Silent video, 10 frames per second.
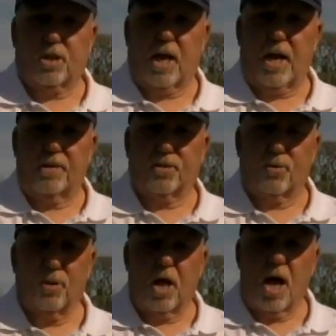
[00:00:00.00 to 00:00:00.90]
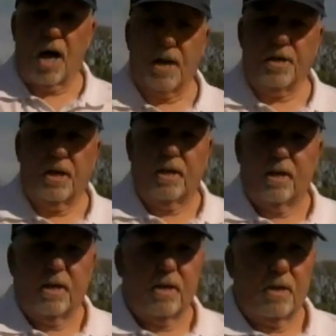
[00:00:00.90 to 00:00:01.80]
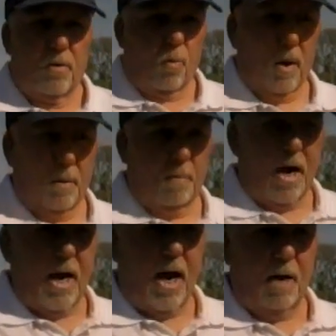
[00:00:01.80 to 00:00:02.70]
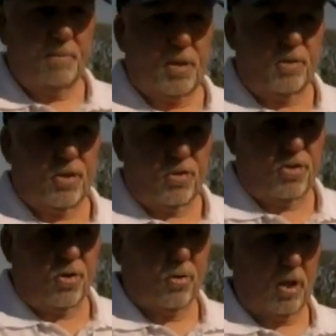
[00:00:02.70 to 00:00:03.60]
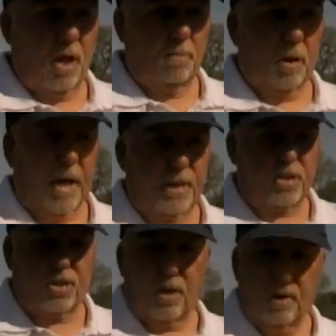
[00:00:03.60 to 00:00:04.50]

the hazard line, one of my options is 2 club lengths